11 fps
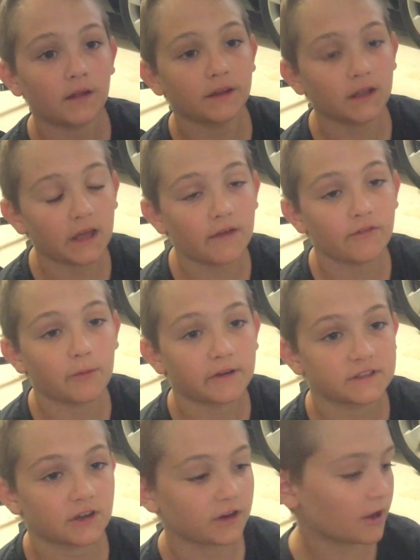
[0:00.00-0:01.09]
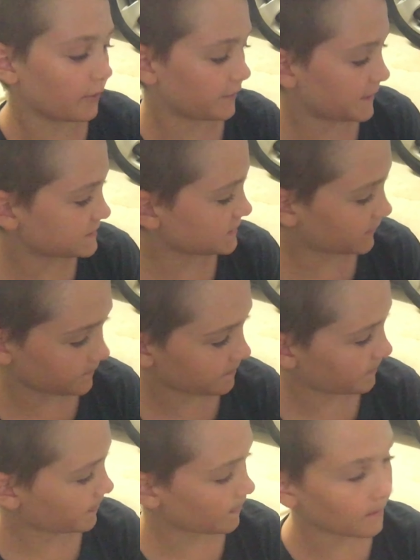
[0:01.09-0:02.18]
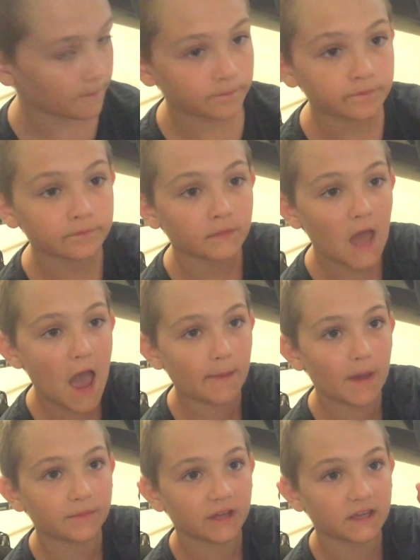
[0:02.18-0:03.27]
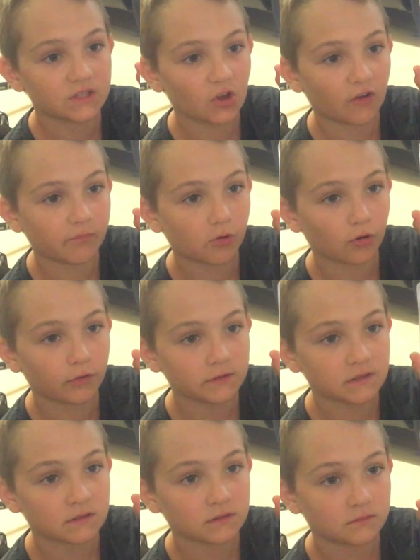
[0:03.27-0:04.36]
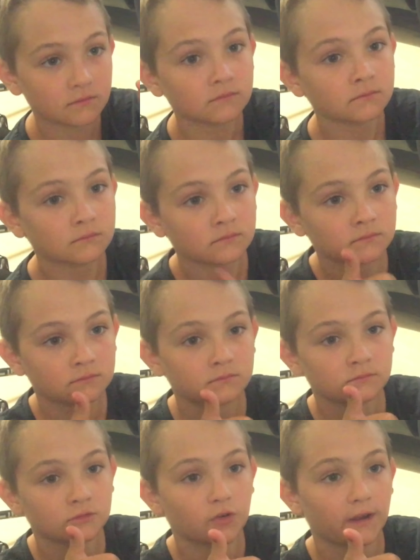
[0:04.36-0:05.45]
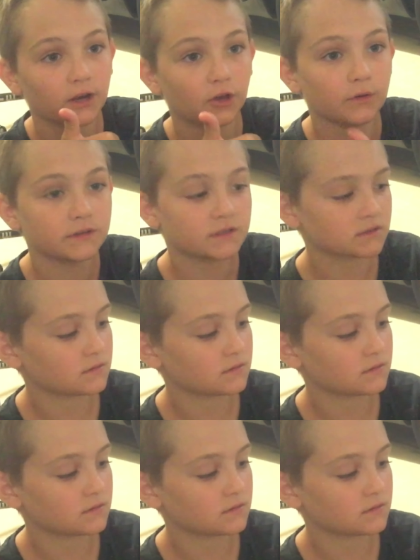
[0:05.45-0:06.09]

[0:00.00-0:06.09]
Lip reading: Nearly everybody's going to know what these are. MMD soft prawns. Great lures.